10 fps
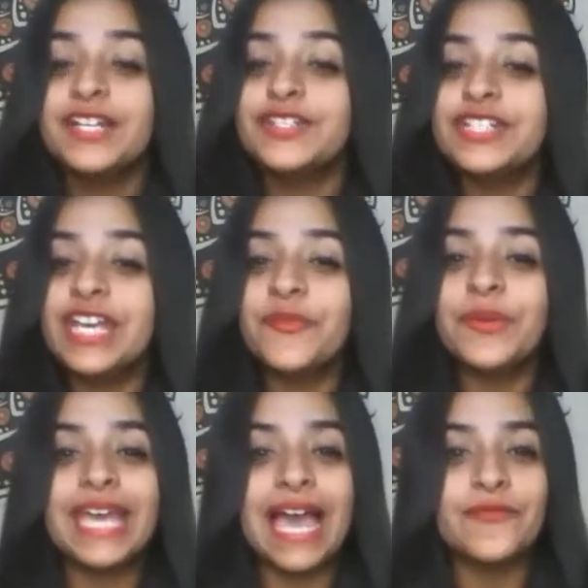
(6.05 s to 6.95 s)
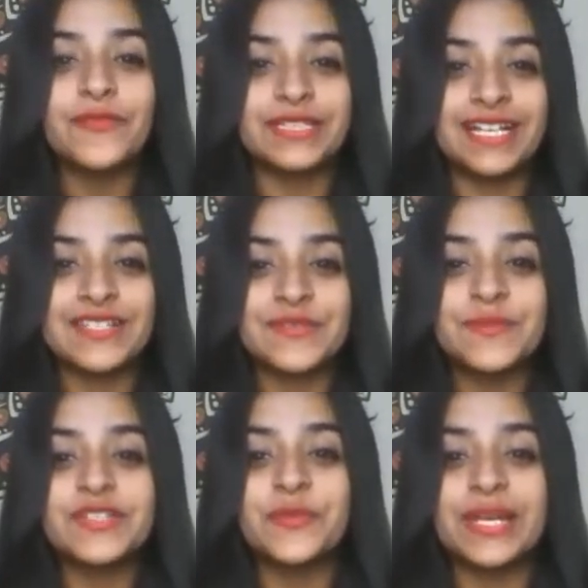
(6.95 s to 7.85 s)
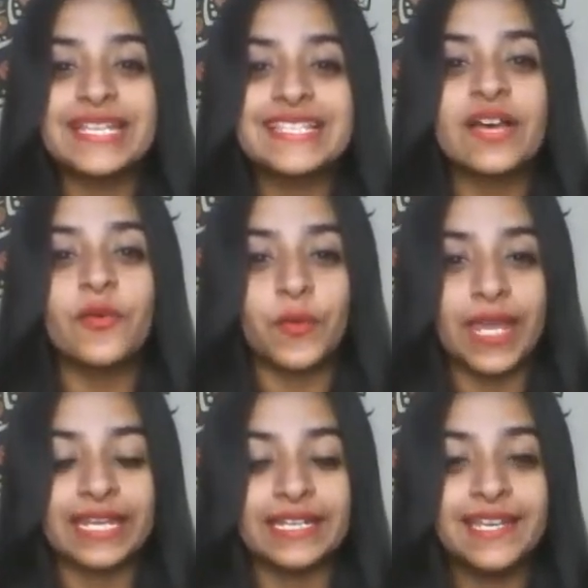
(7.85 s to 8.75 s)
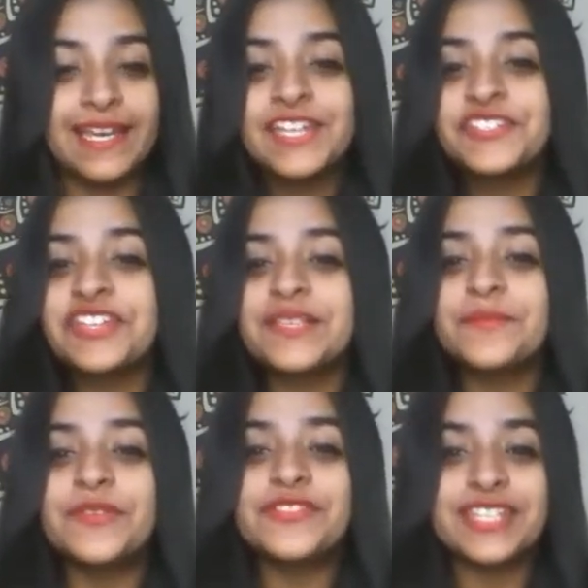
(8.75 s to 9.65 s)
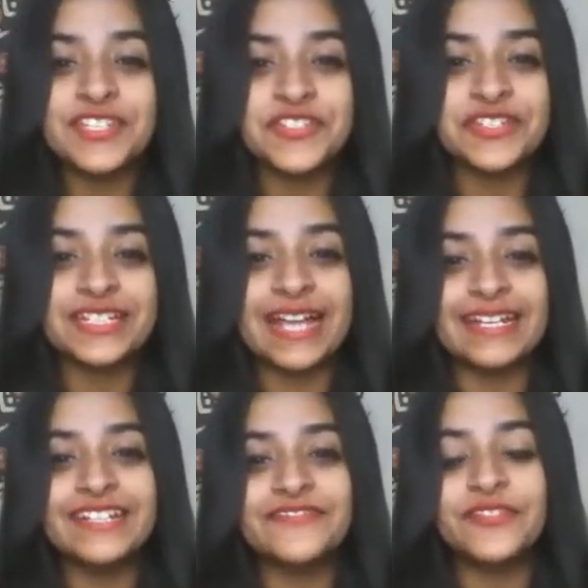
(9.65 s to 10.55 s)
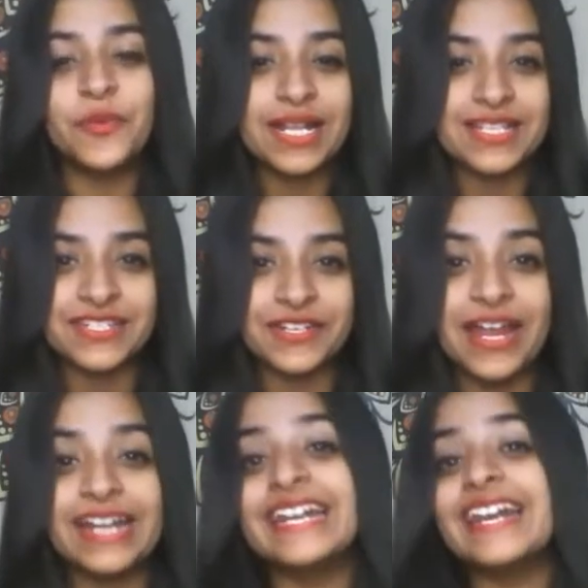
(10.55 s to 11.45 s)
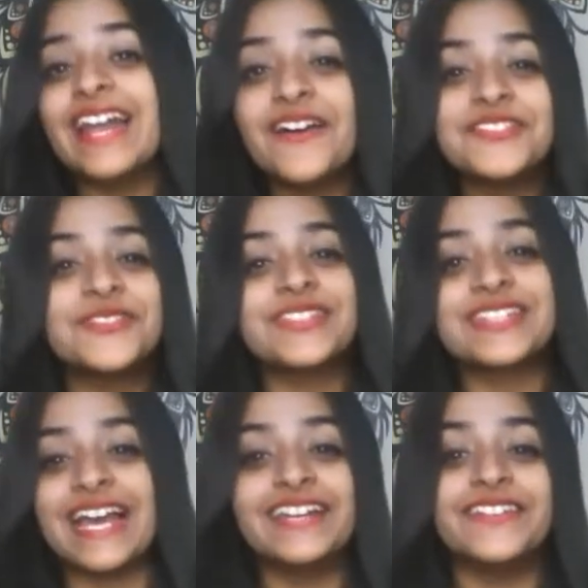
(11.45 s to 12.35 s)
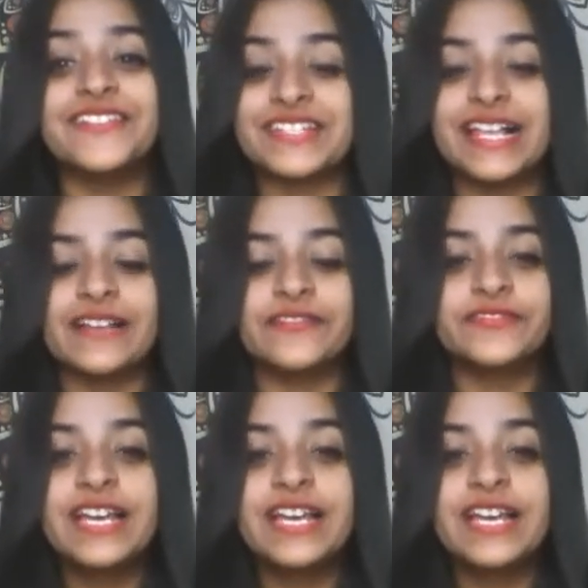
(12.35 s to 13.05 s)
Today we have with us Ms Vanessa Vane. She's a musician and an influencer and loves to style herself.